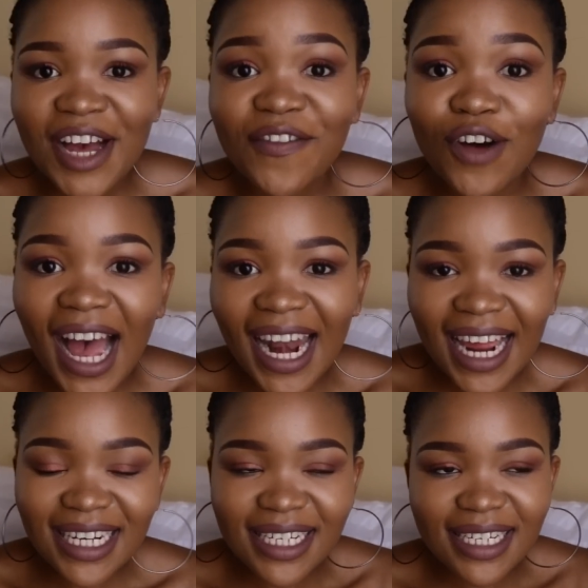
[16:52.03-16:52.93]
For
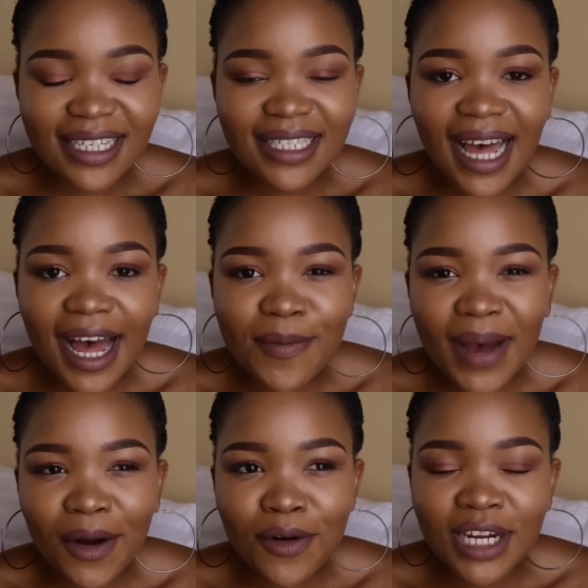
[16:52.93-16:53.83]
highlighters,
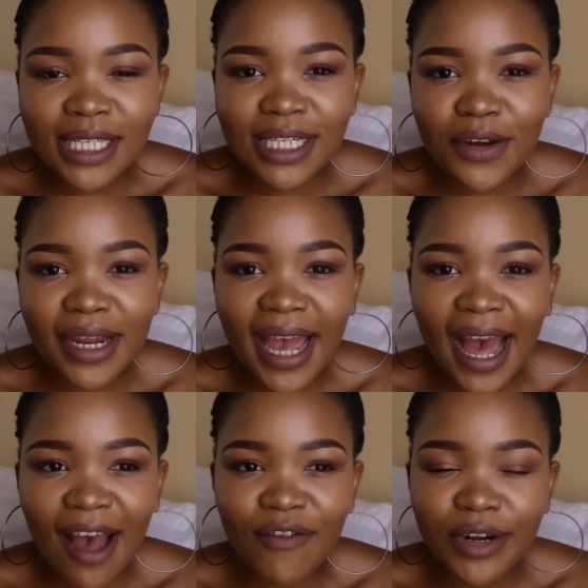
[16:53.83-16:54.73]
I don't necessarily
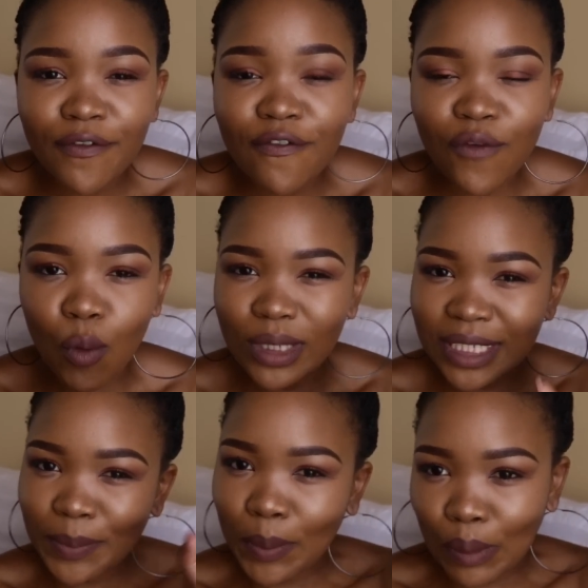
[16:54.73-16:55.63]
have an
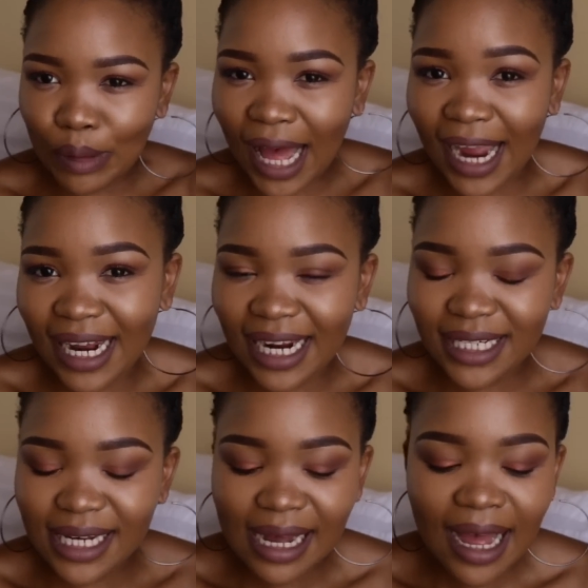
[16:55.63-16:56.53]
affordable
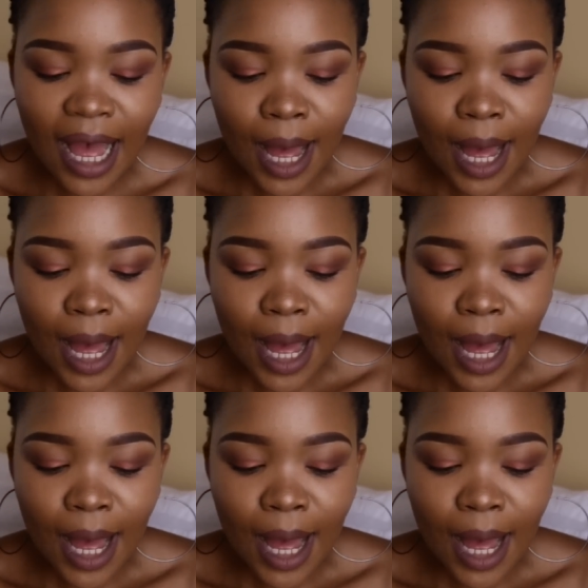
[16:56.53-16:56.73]
highlighter,